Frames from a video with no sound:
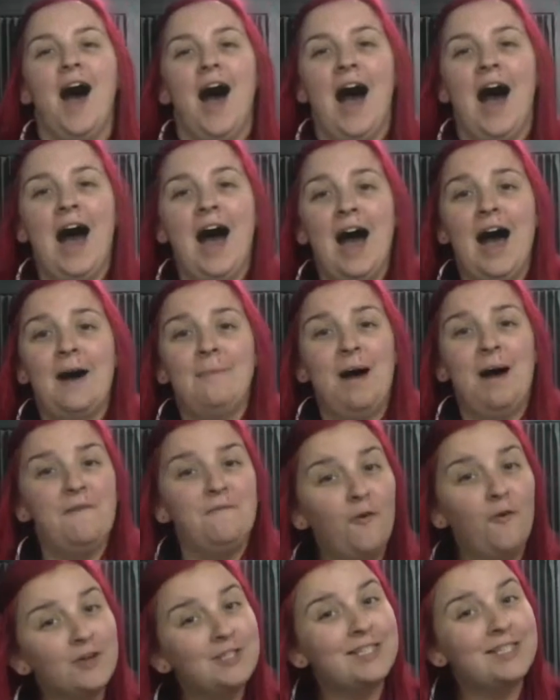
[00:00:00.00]
um,
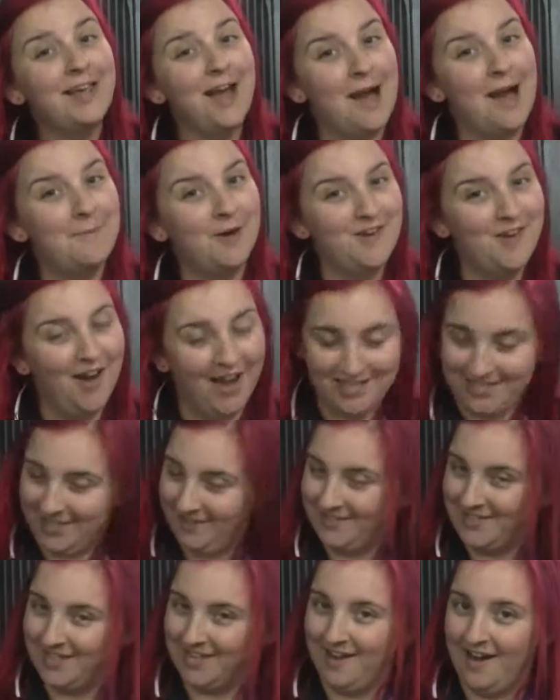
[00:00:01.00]
unfortunately, I'm on night
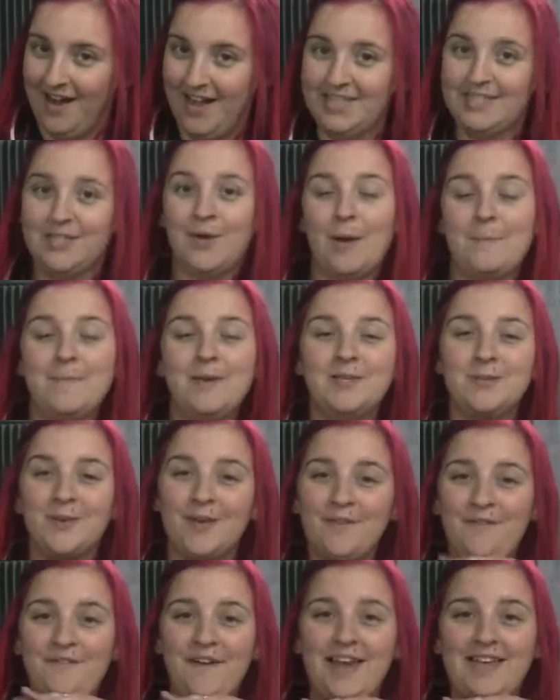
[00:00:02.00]
shift tonight, so I miss all
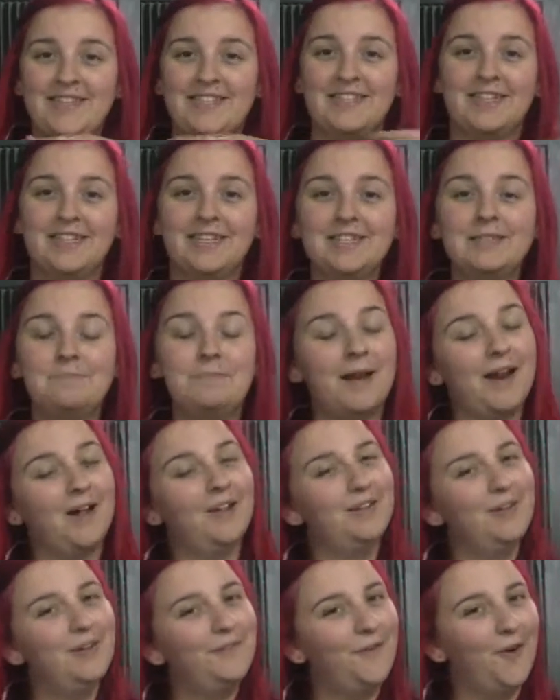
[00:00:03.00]
your faces, but
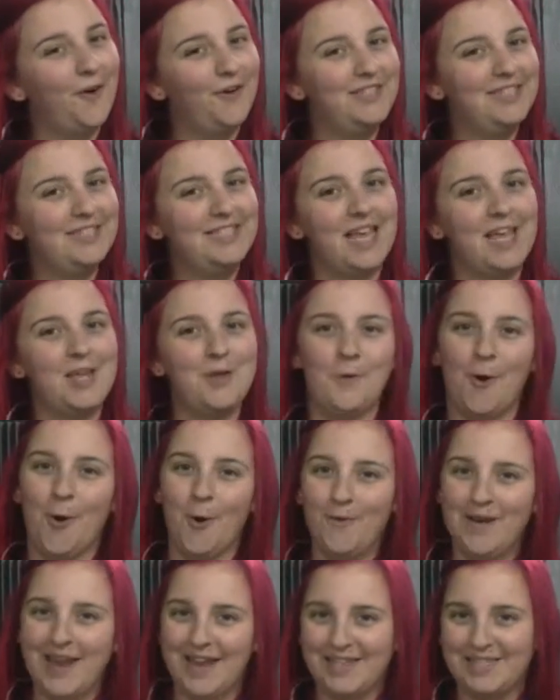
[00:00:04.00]
I'll look forward to seeing you
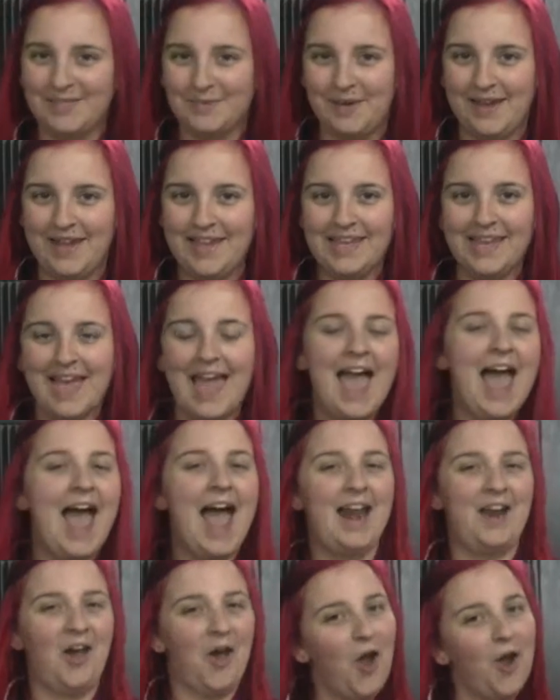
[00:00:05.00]
all next week,
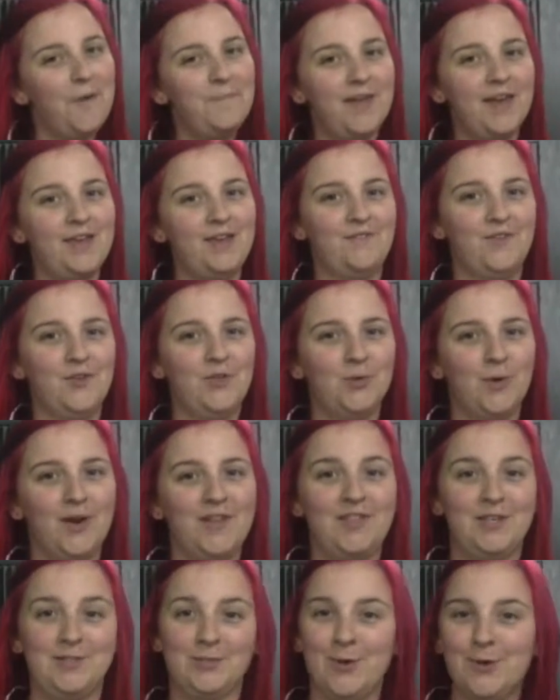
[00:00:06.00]
and I hope that you've
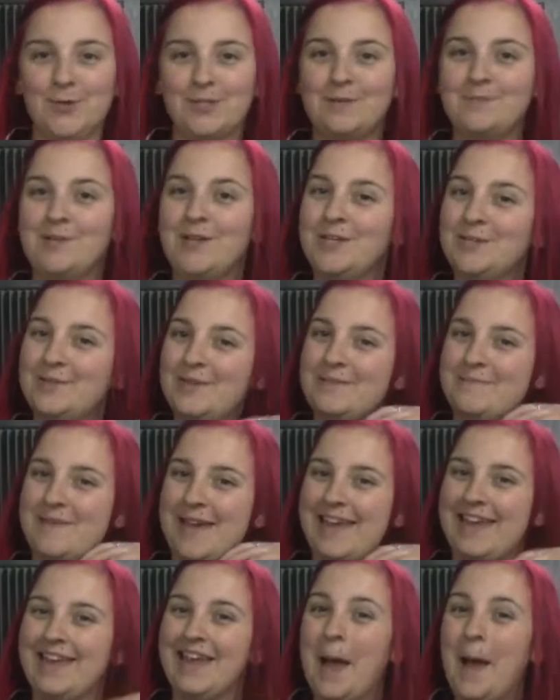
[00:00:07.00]
enjoyed this awesome news with
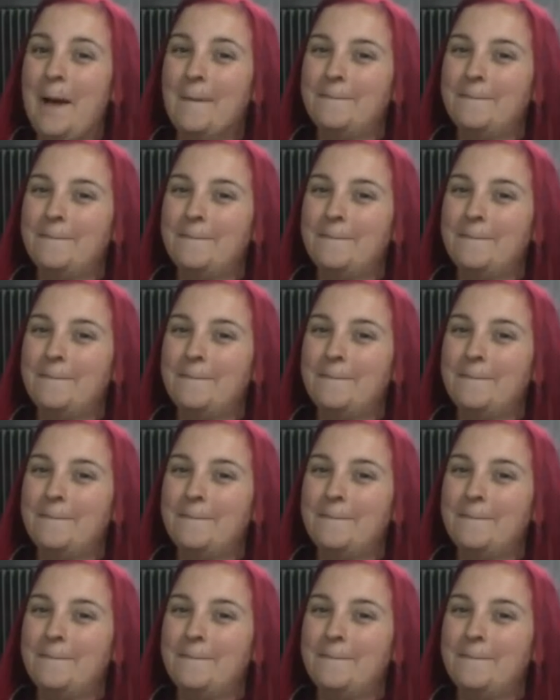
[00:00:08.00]
me.